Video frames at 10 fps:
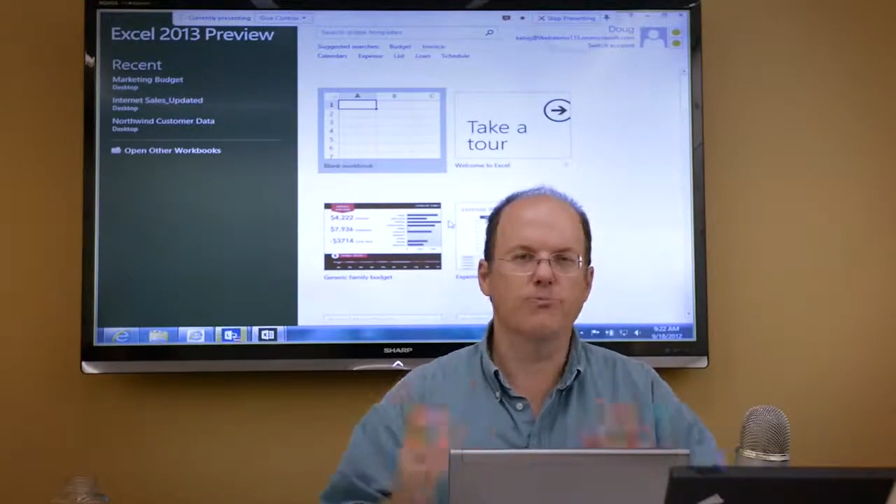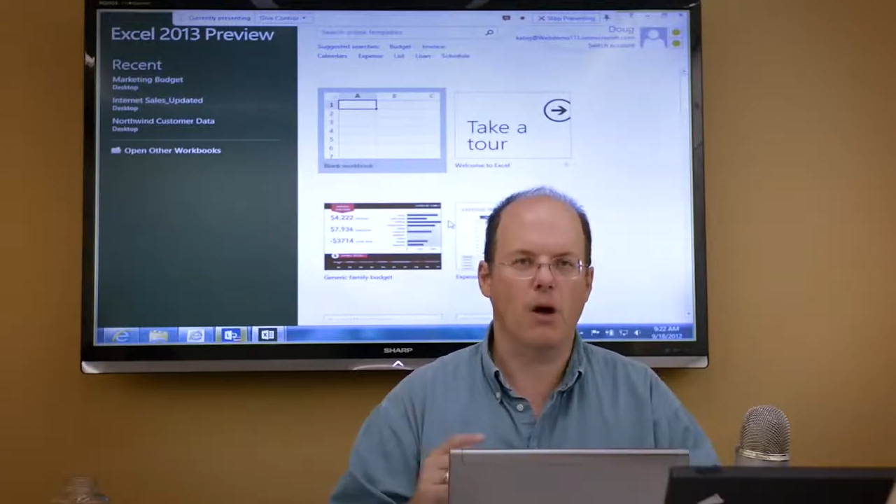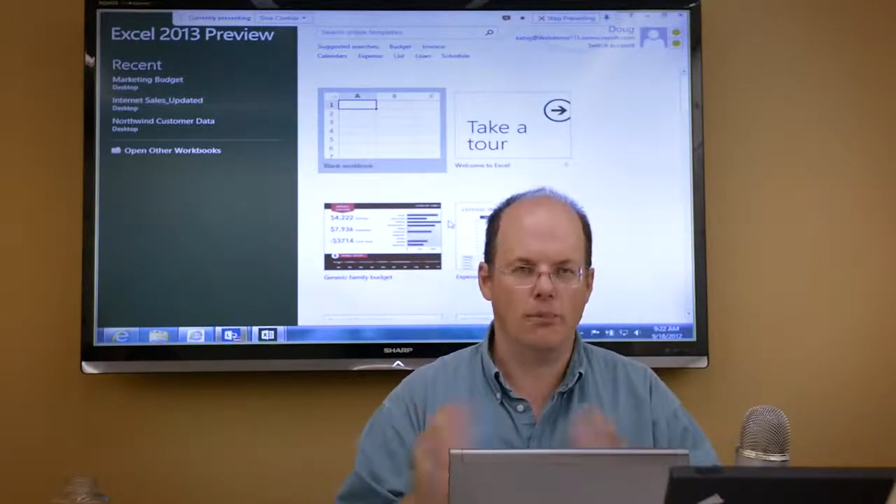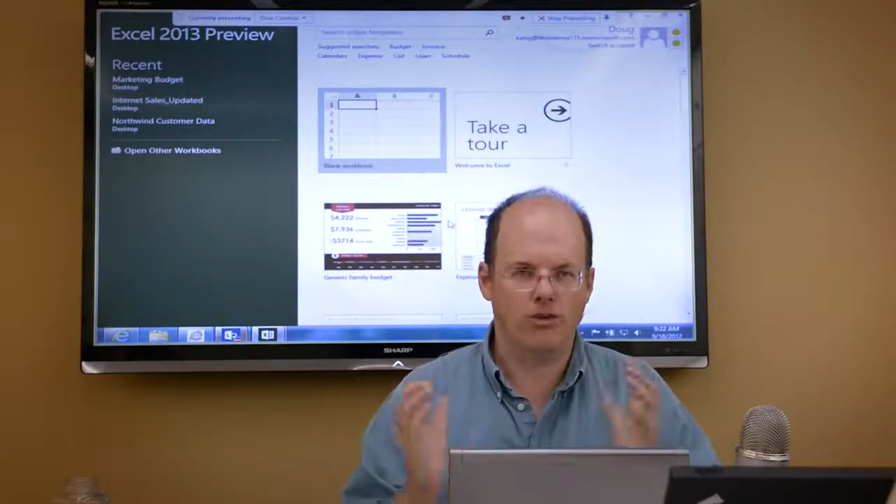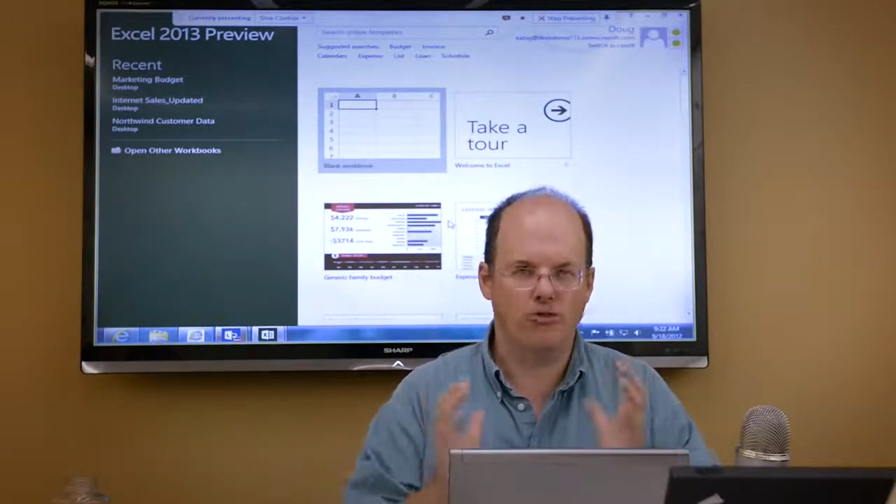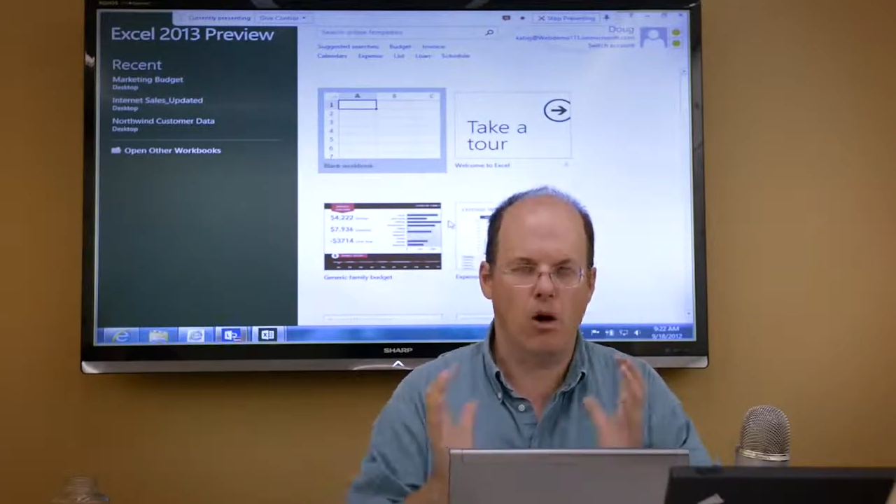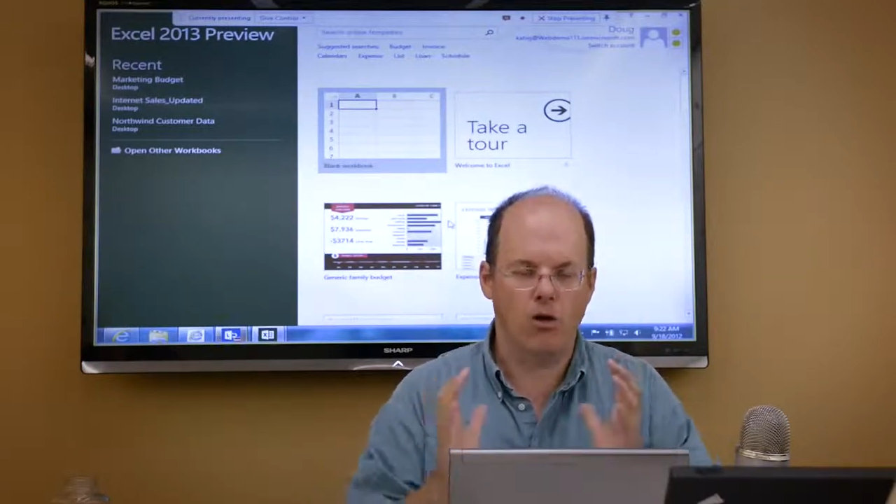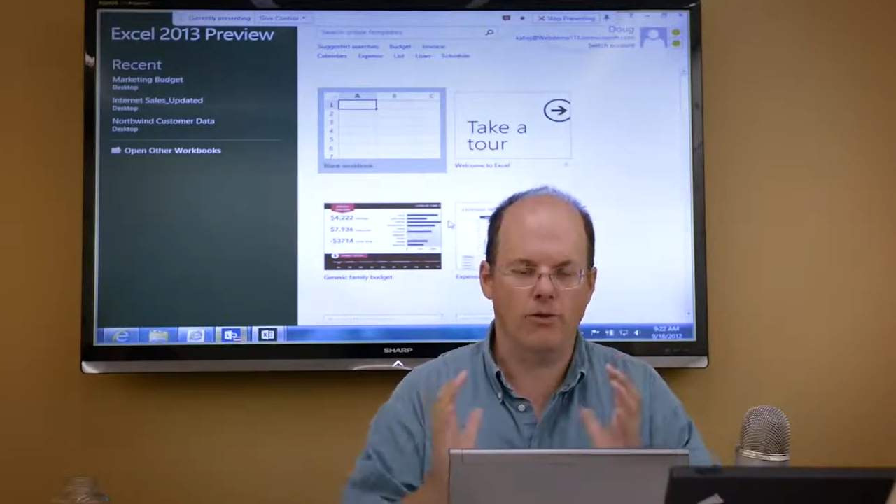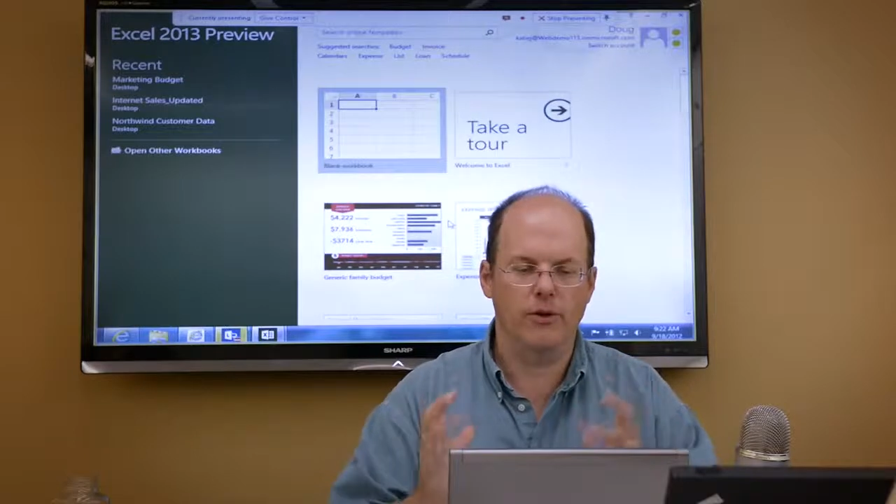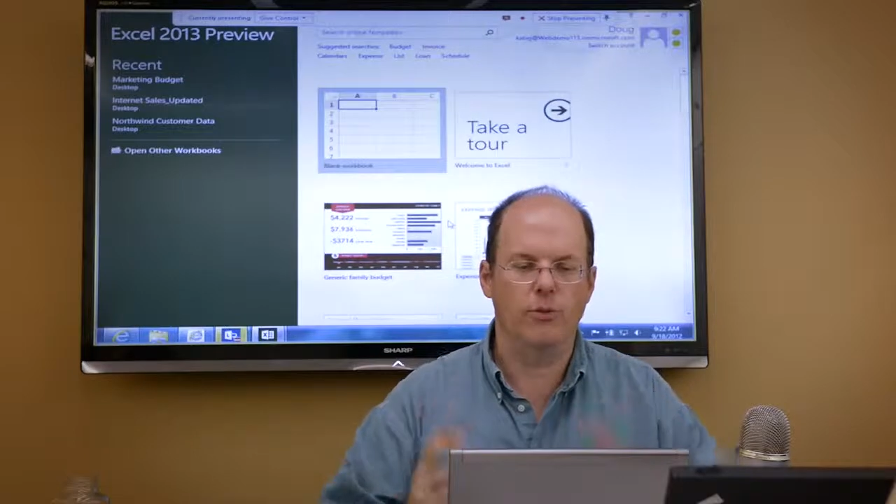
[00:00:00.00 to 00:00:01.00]
probably
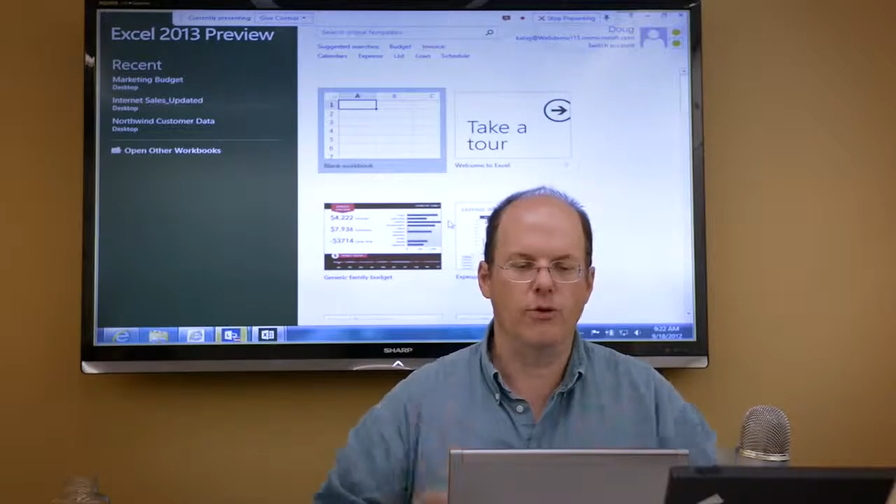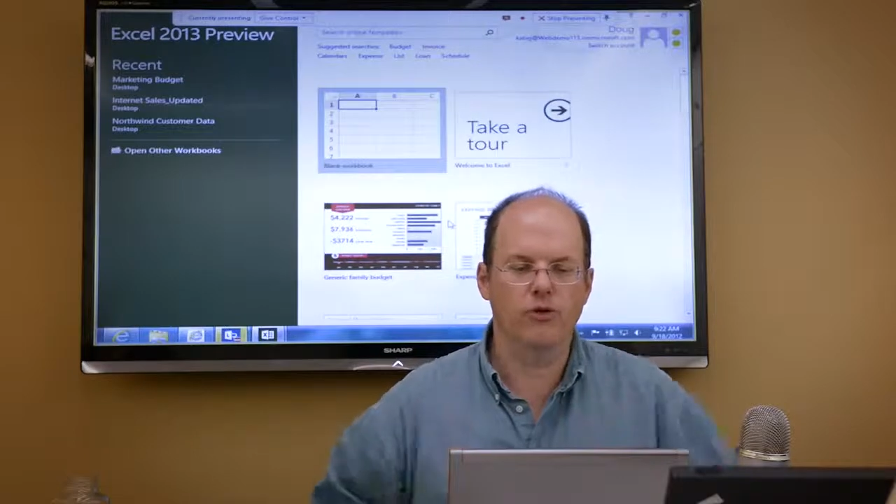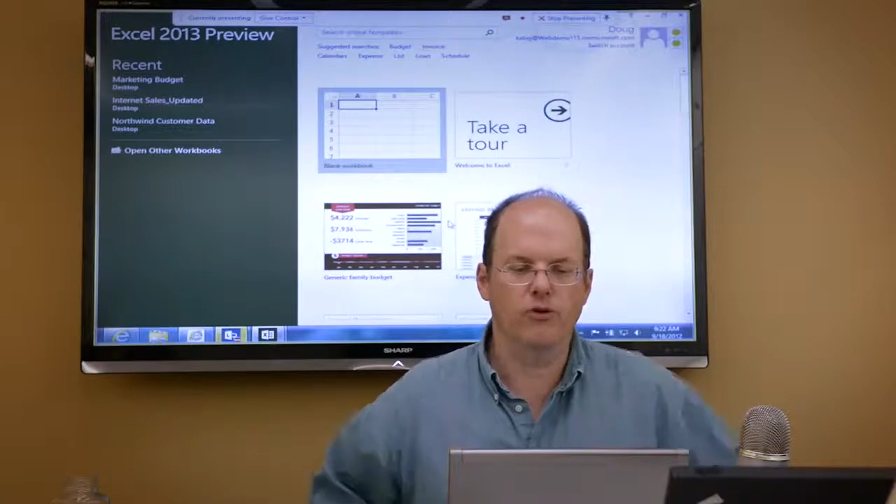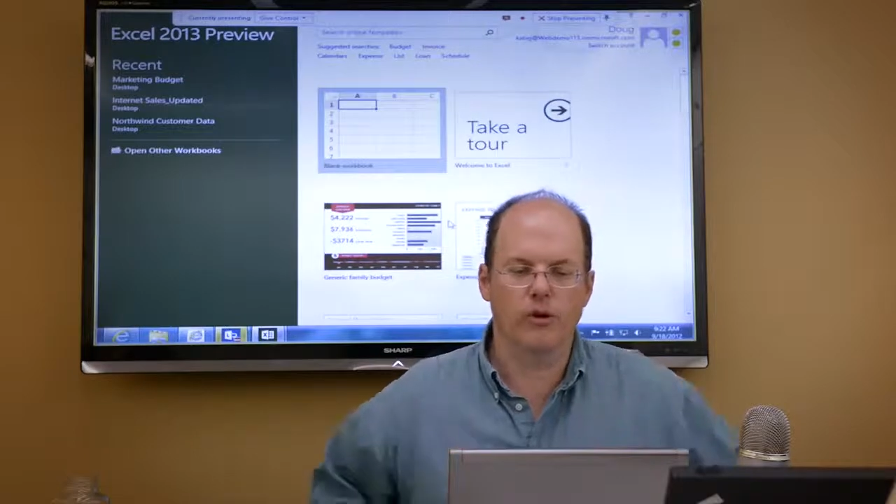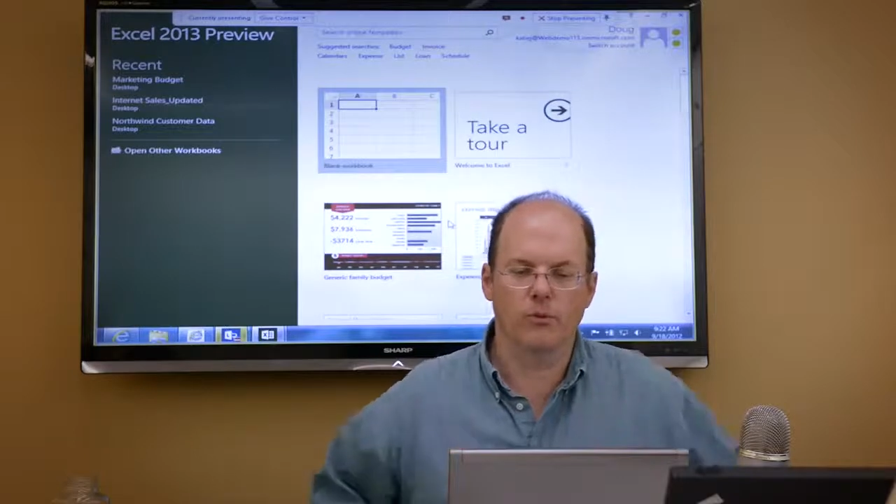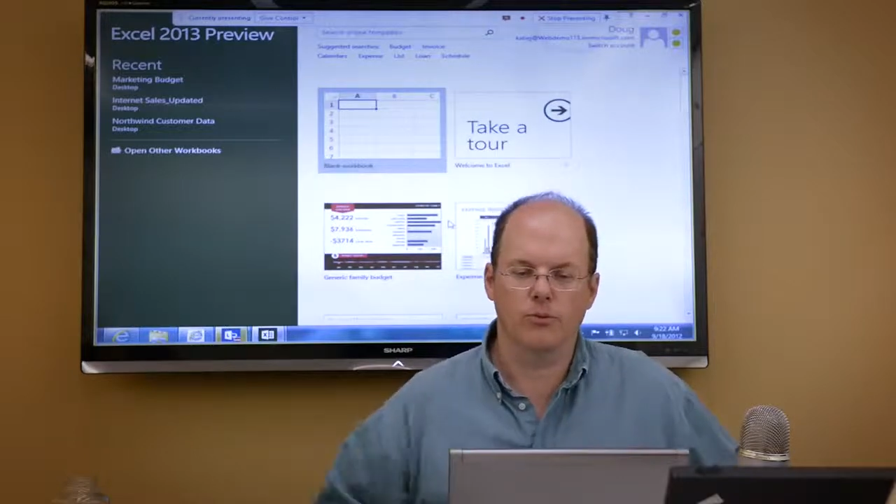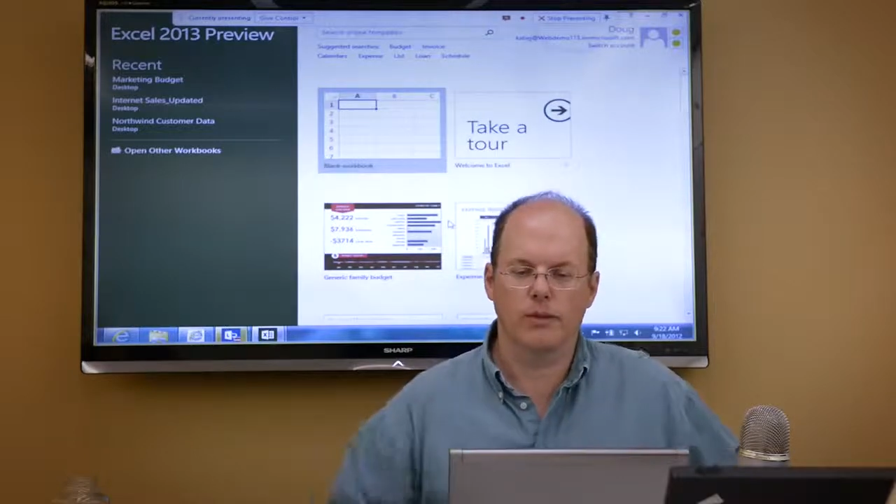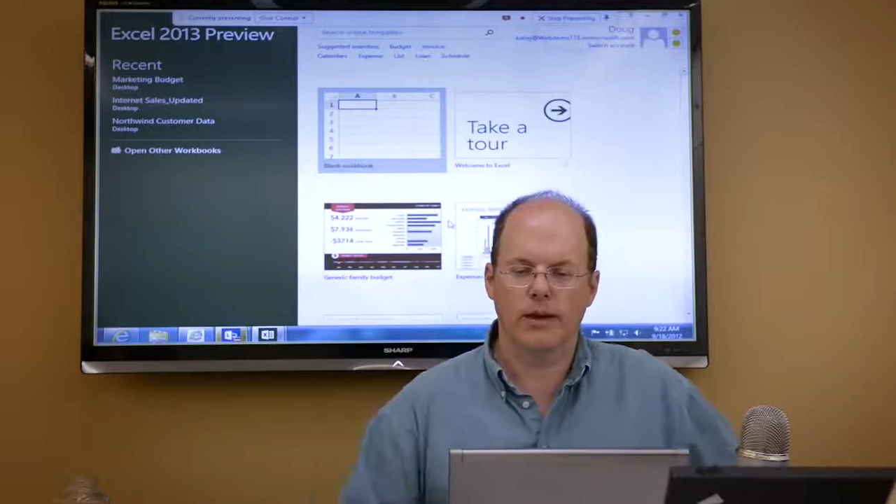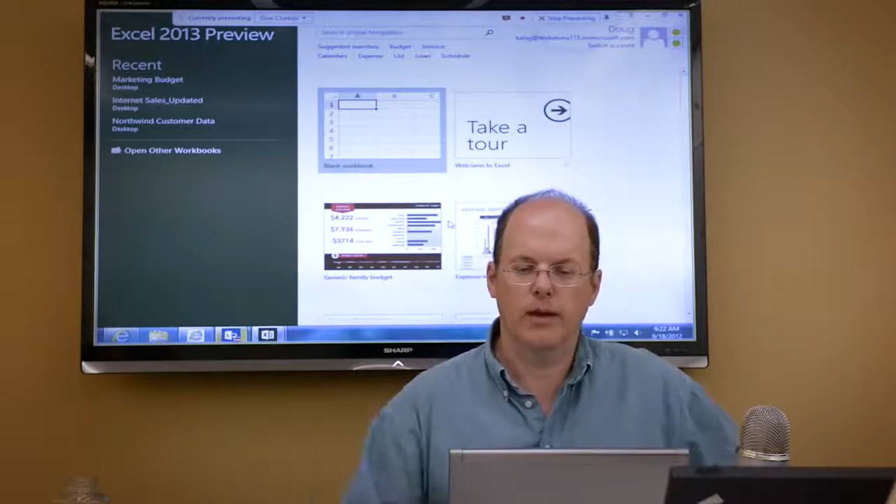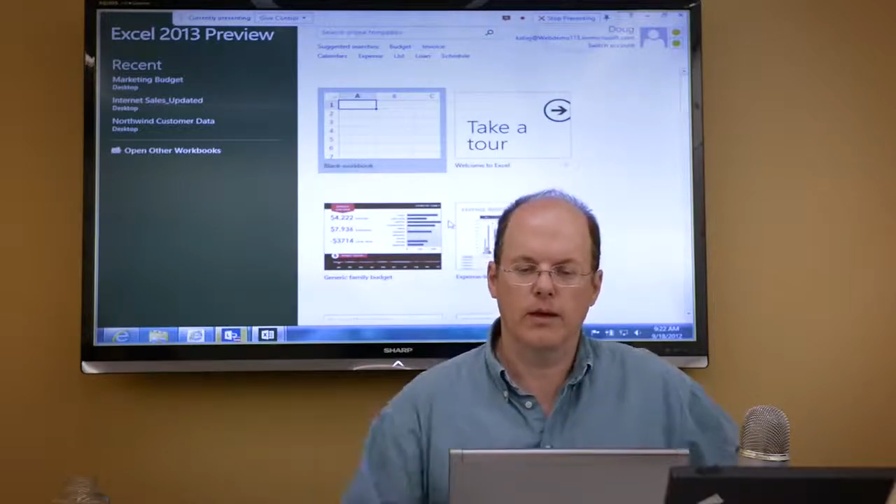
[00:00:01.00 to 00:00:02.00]
smaller than your screen would
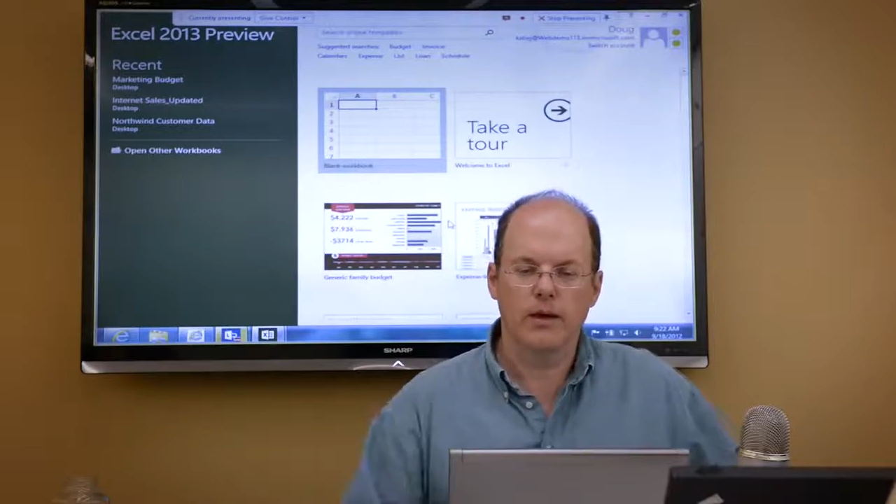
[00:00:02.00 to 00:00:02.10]
be.